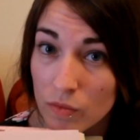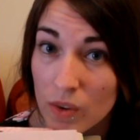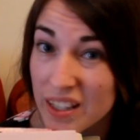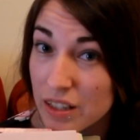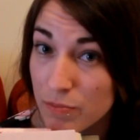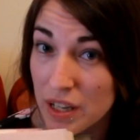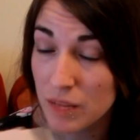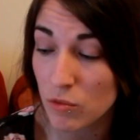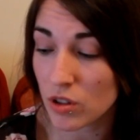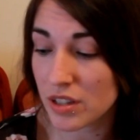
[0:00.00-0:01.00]
where they've
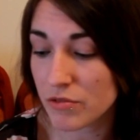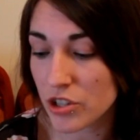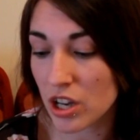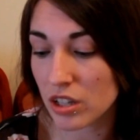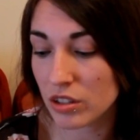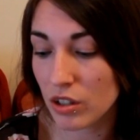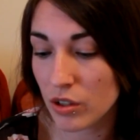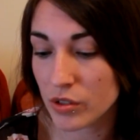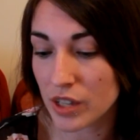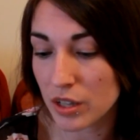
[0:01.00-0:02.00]
been, what they've done,
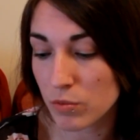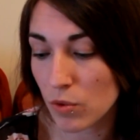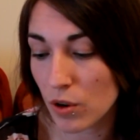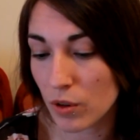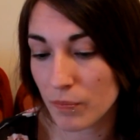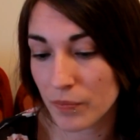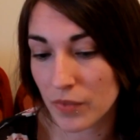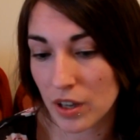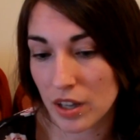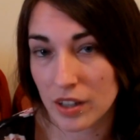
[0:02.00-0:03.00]
who's had what,
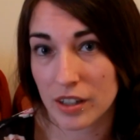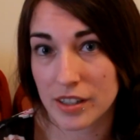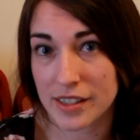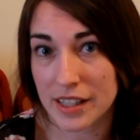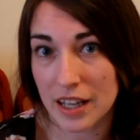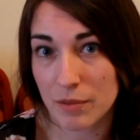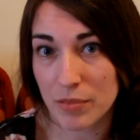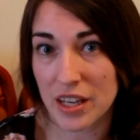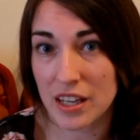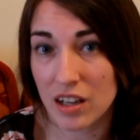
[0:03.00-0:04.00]
because it can
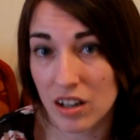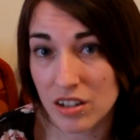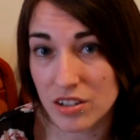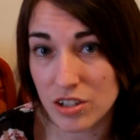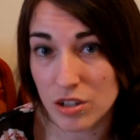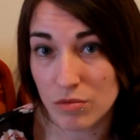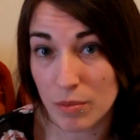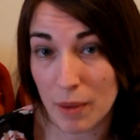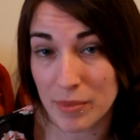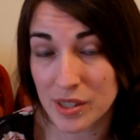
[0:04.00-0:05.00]
be hard to
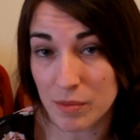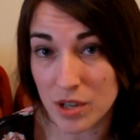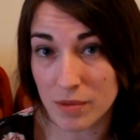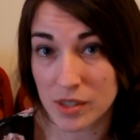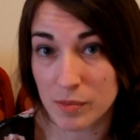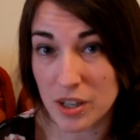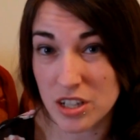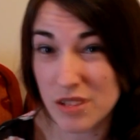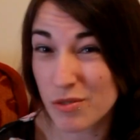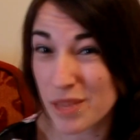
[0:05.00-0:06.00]
remember sometimes,
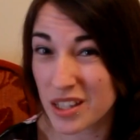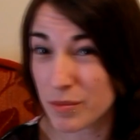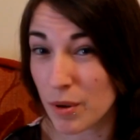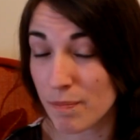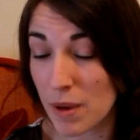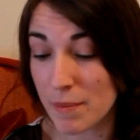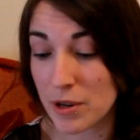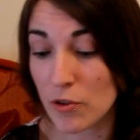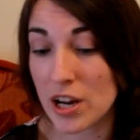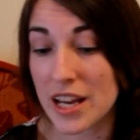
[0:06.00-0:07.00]
especially for me, because my
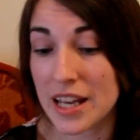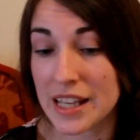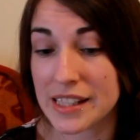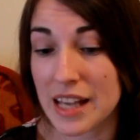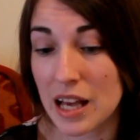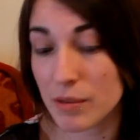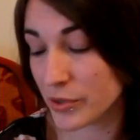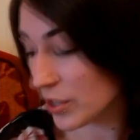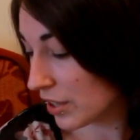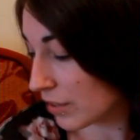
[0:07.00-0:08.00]
memory is
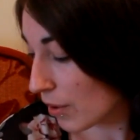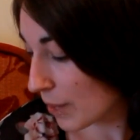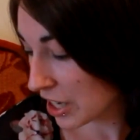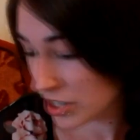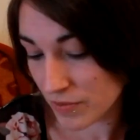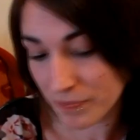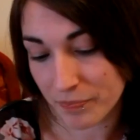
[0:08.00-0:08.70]
absolutely rubbish.